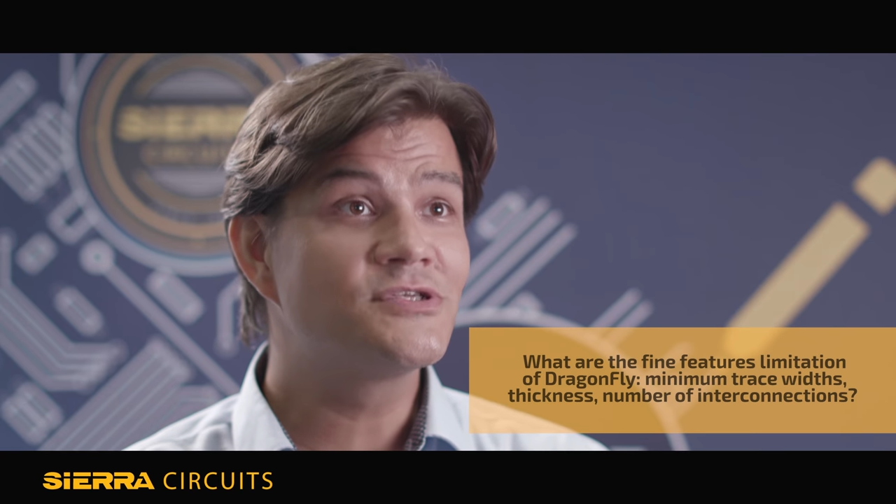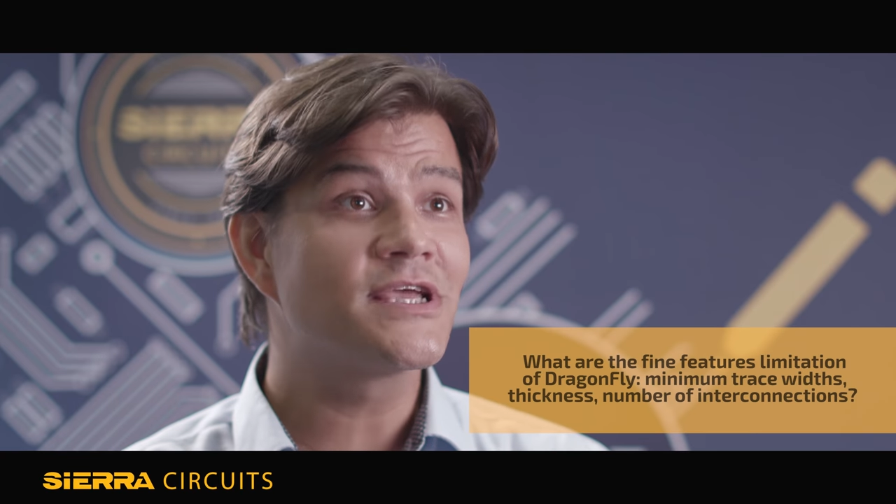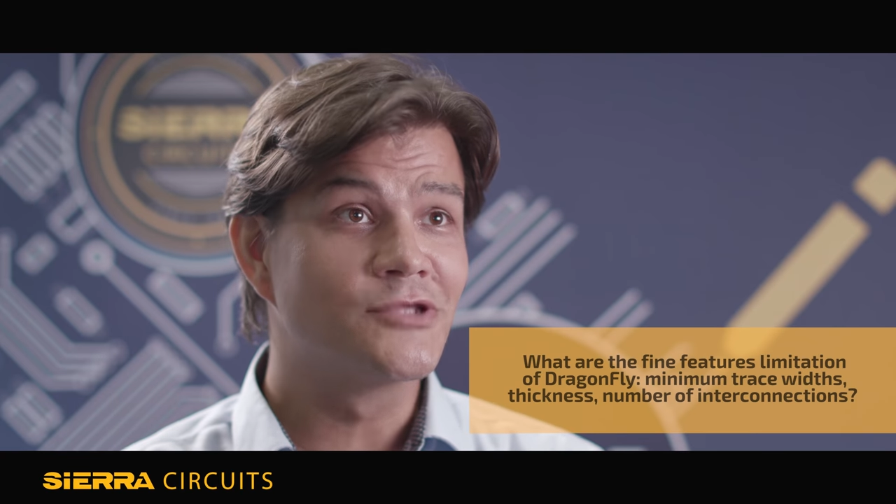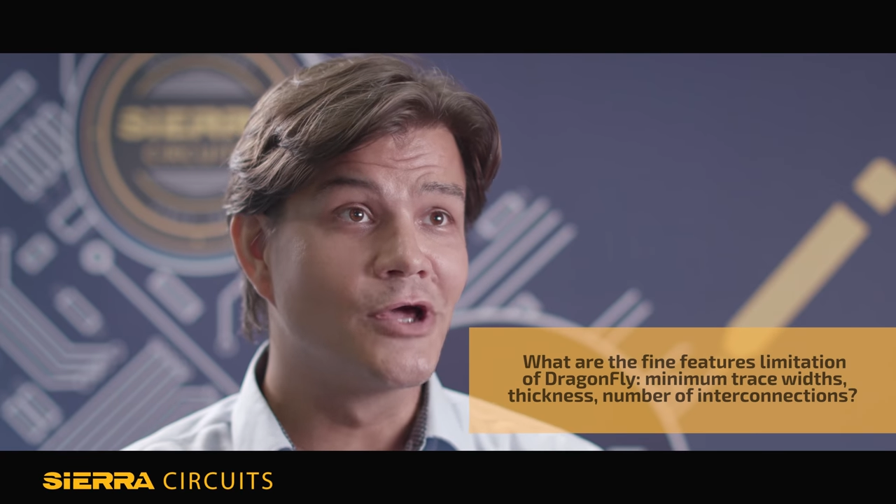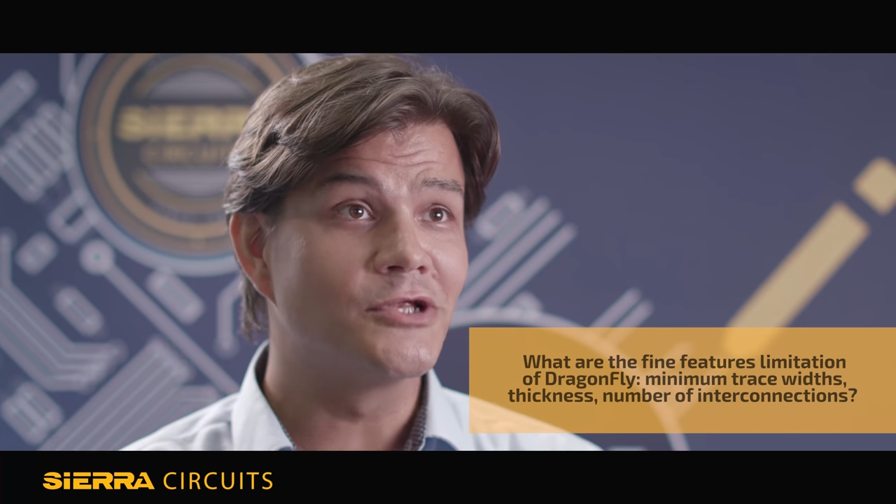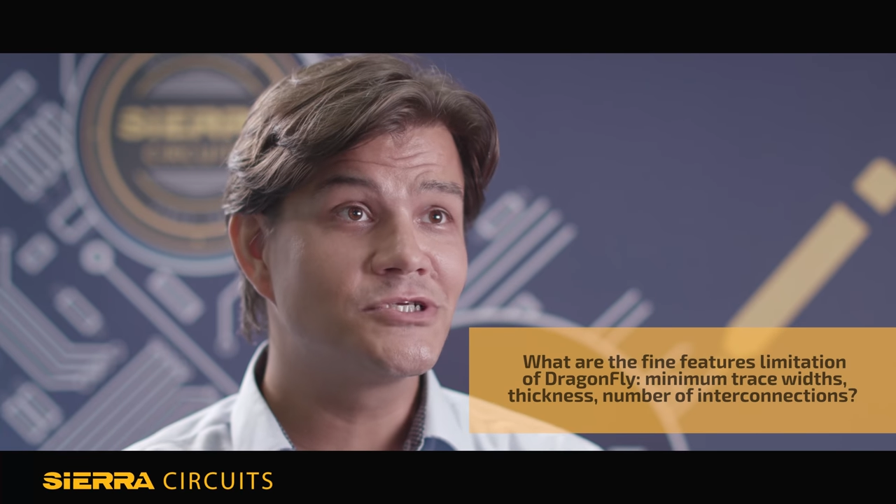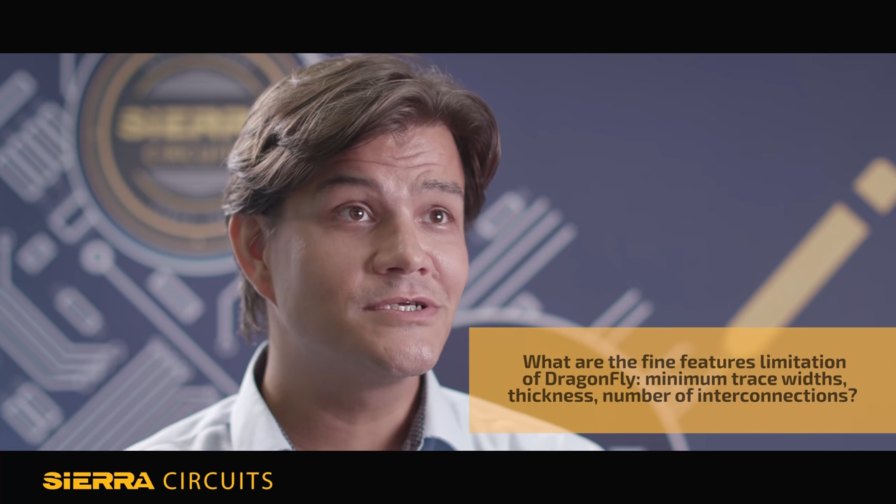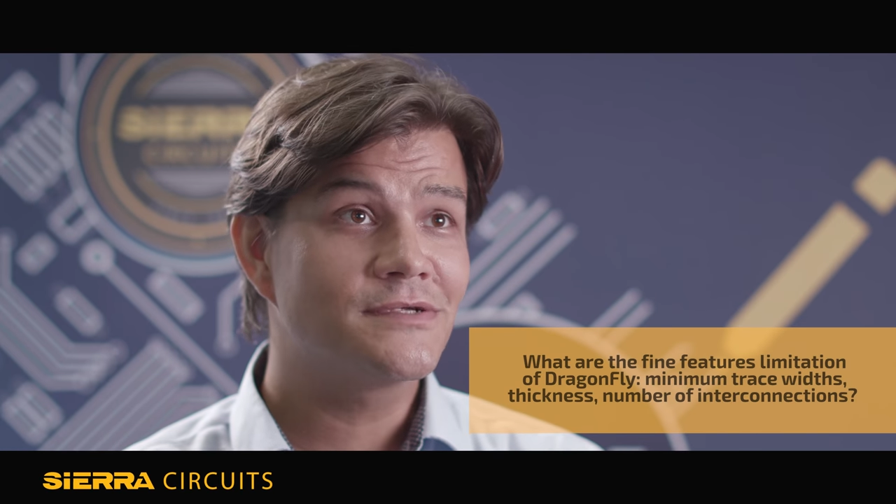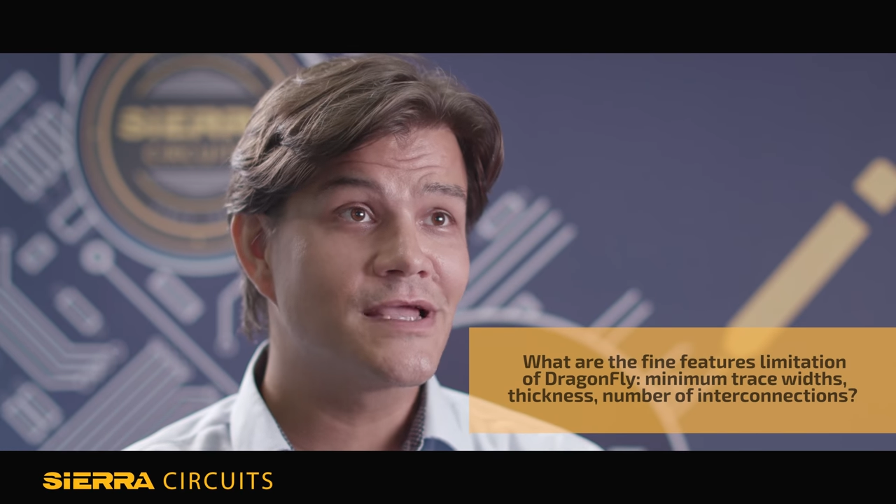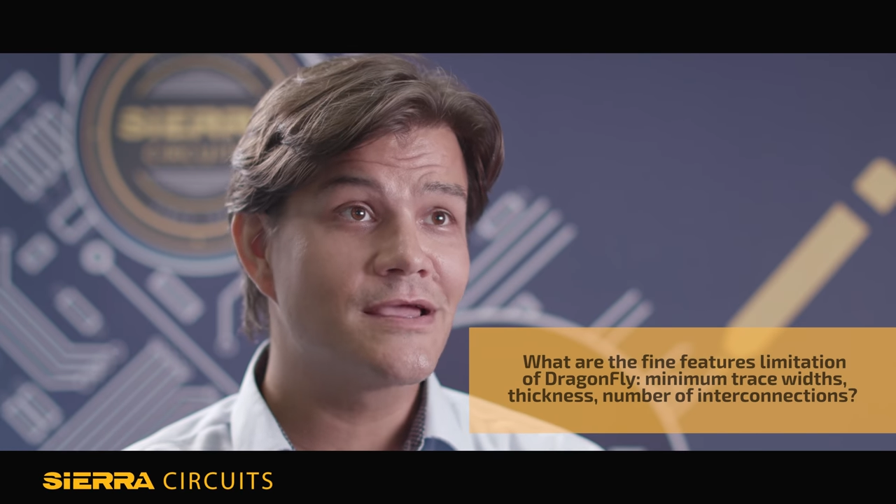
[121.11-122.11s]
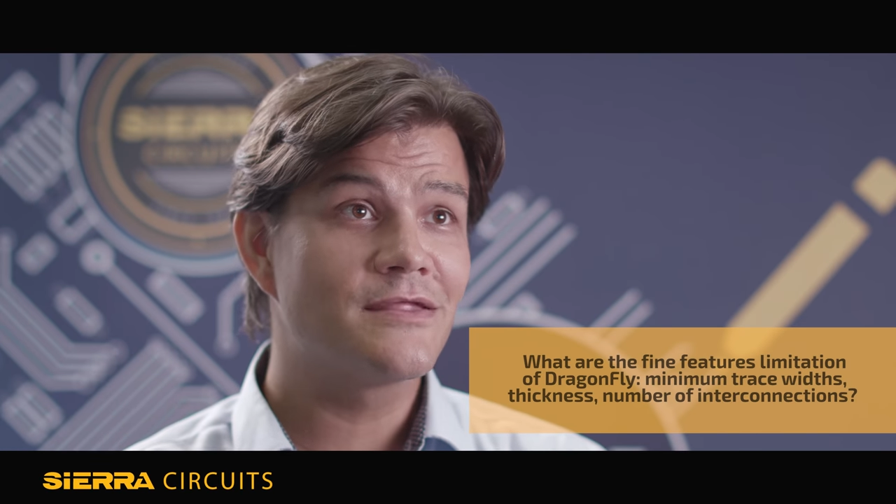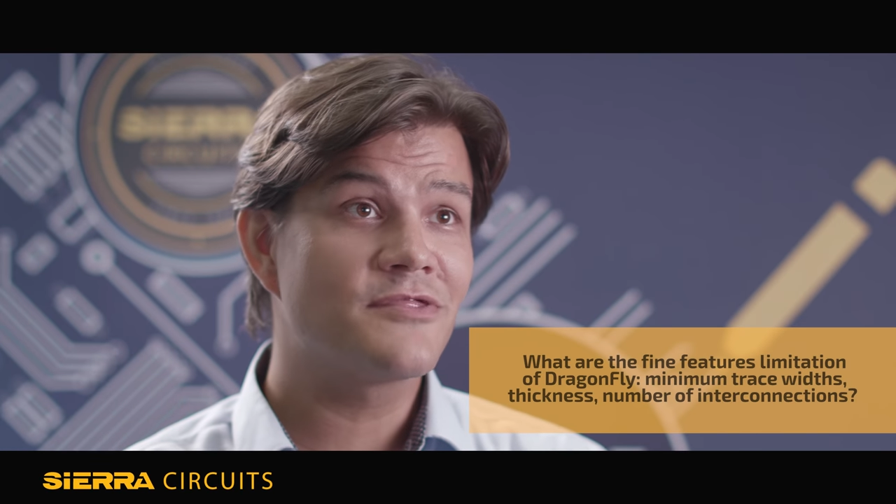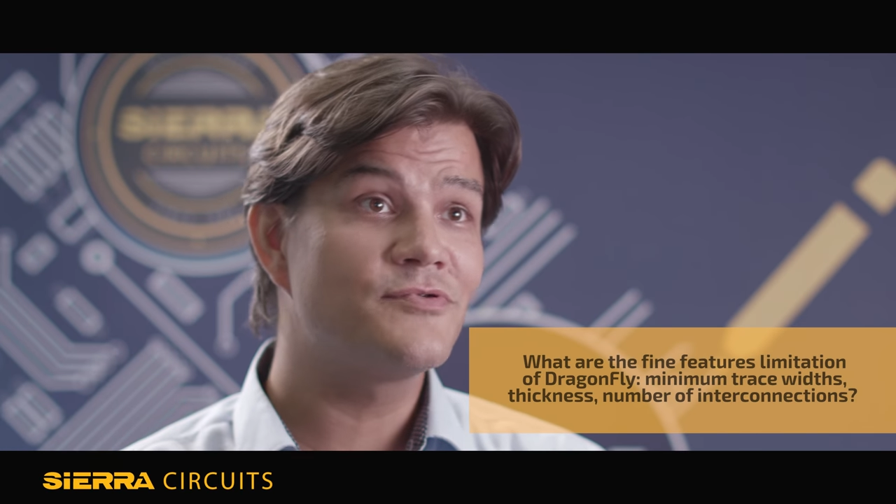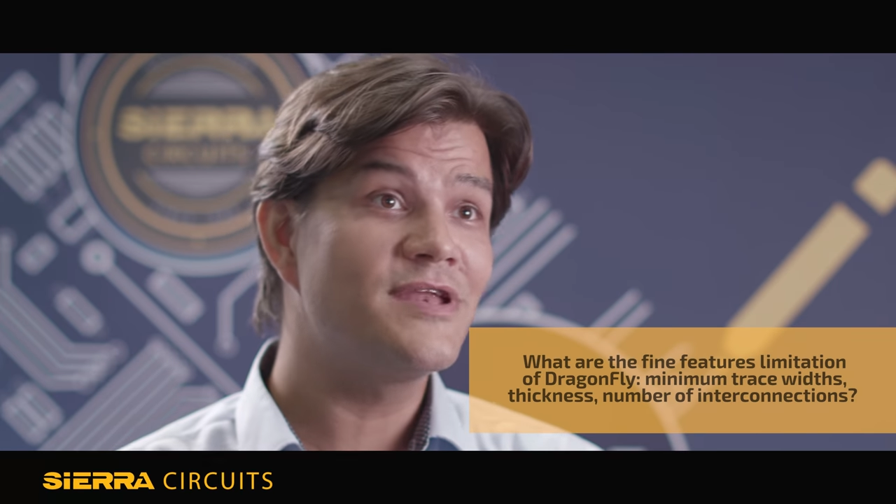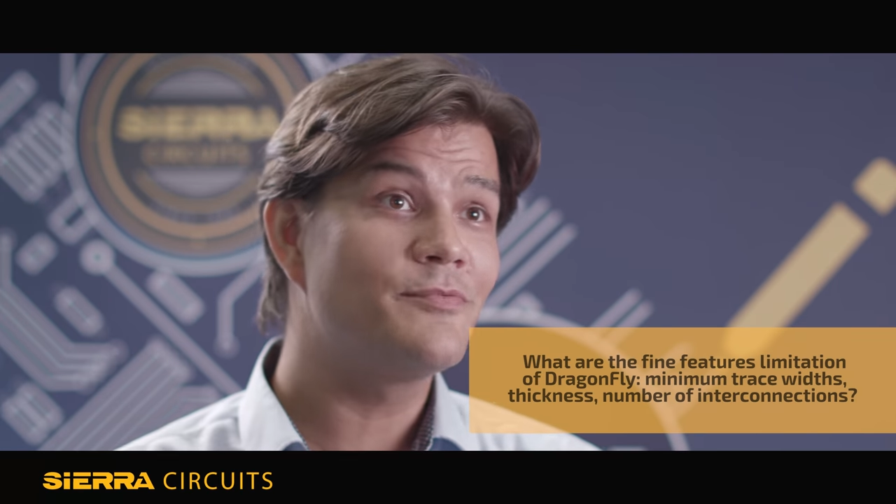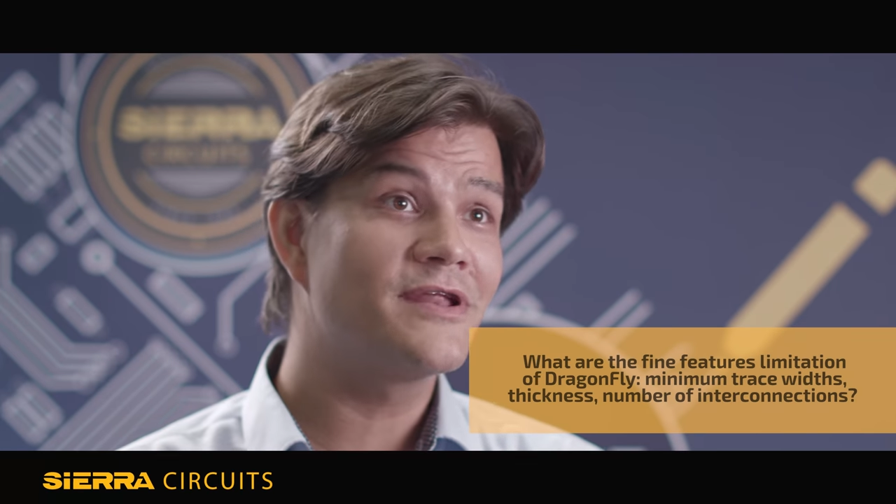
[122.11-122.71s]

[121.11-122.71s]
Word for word: technology and 3D